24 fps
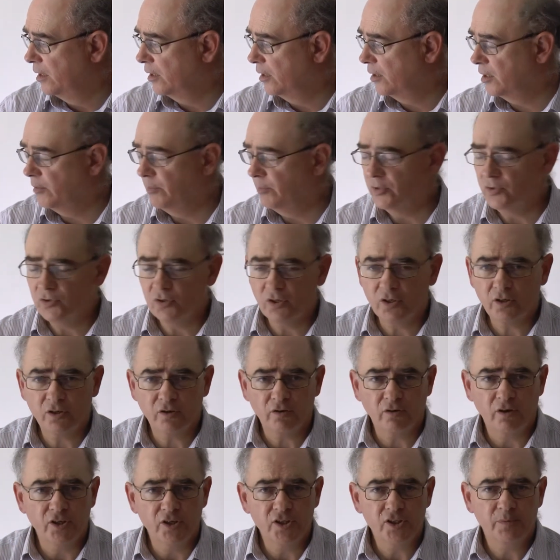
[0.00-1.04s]
Commit to
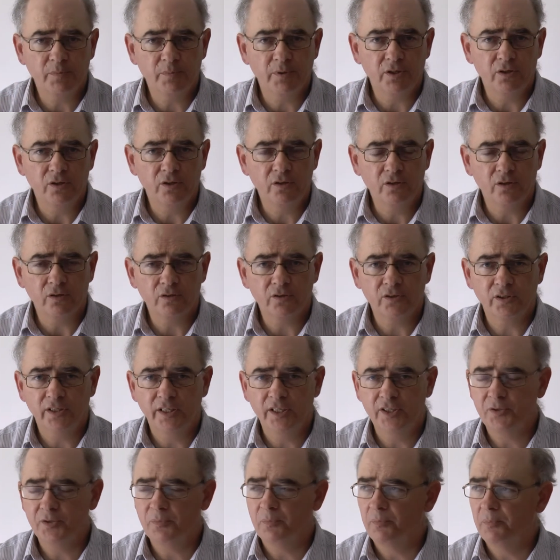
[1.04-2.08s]
Christ but not to
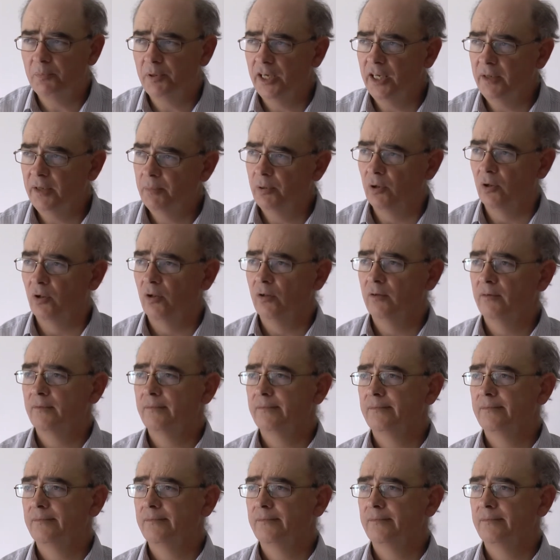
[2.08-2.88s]
his people.